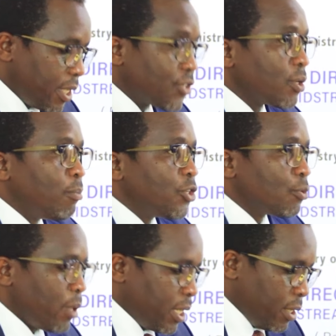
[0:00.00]

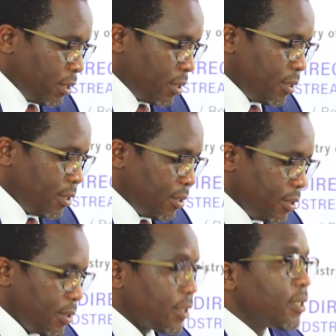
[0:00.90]
established by the,
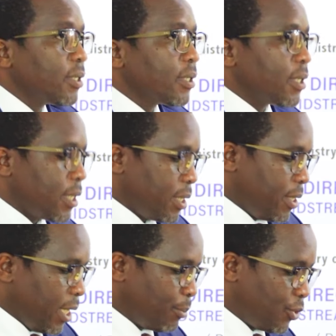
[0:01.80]
uh,
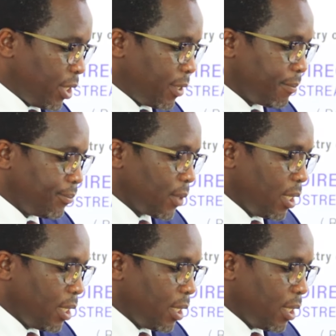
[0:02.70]
the MC.